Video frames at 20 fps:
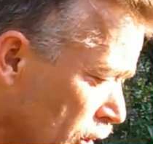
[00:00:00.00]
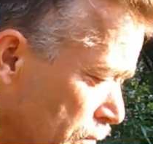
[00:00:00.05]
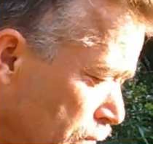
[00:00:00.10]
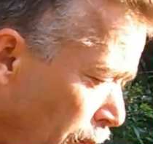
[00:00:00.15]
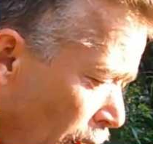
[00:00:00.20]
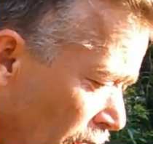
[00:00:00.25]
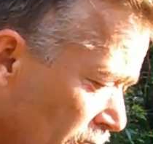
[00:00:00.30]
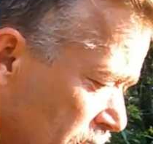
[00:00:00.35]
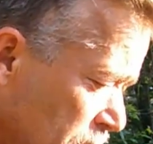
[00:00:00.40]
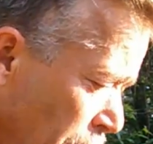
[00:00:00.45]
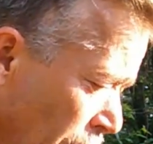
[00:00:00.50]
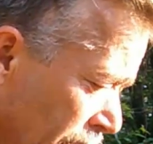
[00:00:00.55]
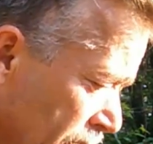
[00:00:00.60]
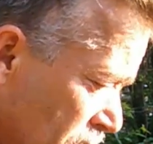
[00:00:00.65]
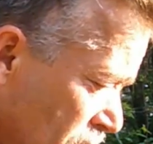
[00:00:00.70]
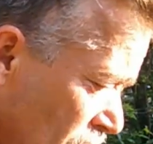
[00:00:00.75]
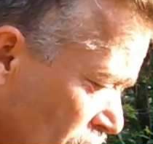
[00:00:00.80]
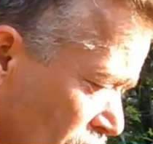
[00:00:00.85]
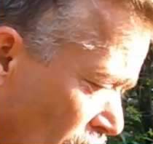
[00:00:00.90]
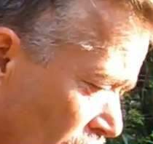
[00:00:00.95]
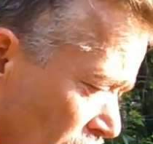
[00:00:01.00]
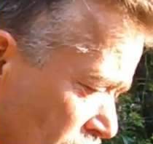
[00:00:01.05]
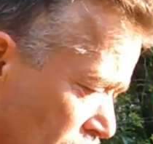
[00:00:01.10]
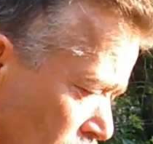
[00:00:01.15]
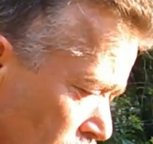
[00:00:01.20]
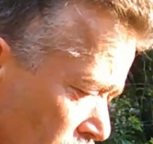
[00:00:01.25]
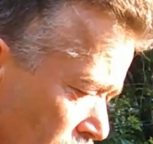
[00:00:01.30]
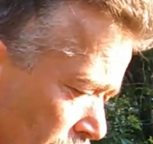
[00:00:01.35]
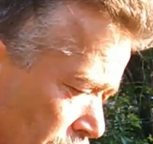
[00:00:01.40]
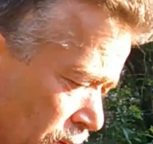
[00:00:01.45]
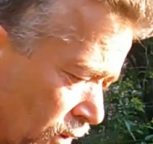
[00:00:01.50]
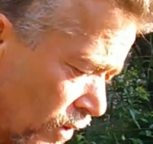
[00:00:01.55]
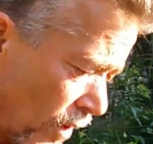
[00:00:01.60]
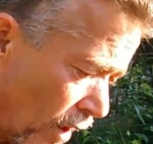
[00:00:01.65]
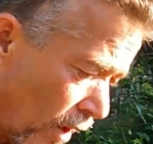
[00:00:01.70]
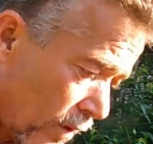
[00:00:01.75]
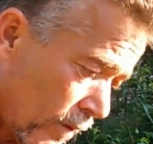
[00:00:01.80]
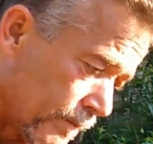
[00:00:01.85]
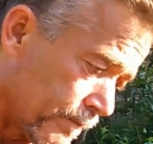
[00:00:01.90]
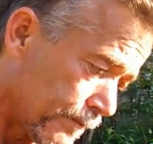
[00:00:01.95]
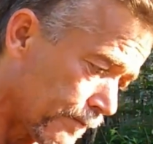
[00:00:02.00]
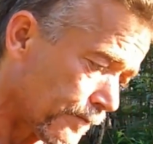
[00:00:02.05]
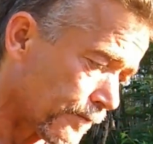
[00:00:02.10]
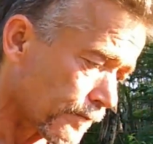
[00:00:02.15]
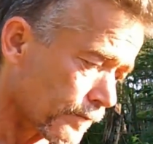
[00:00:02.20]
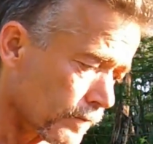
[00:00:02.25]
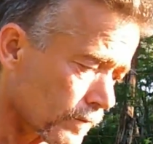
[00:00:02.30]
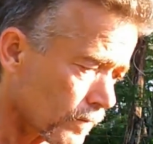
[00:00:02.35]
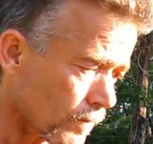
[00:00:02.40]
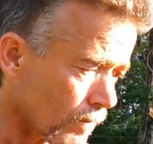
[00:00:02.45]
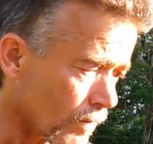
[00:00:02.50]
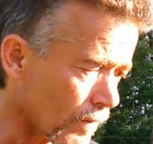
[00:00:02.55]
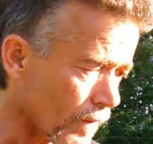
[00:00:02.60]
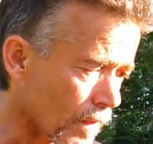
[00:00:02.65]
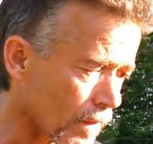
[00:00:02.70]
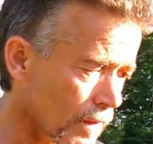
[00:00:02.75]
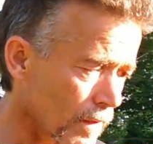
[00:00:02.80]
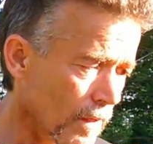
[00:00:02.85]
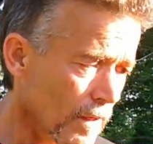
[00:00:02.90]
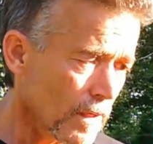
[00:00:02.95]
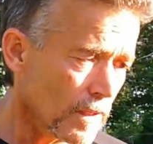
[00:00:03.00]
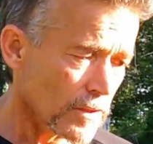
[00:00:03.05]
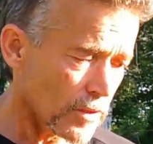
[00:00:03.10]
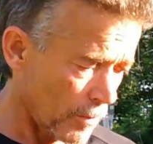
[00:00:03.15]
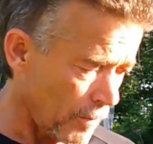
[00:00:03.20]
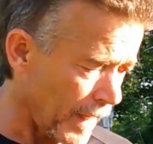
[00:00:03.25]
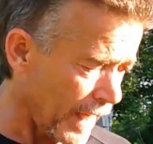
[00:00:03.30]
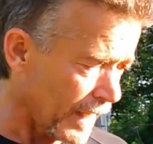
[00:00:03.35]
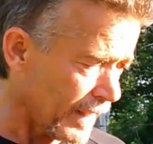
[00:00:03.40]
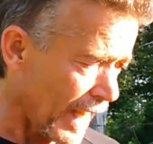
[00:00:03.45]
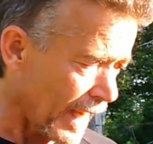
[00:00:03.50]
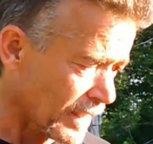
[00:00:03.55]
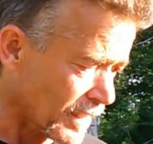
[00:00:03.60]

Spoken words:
bugs being stuck to them. So, to me, that's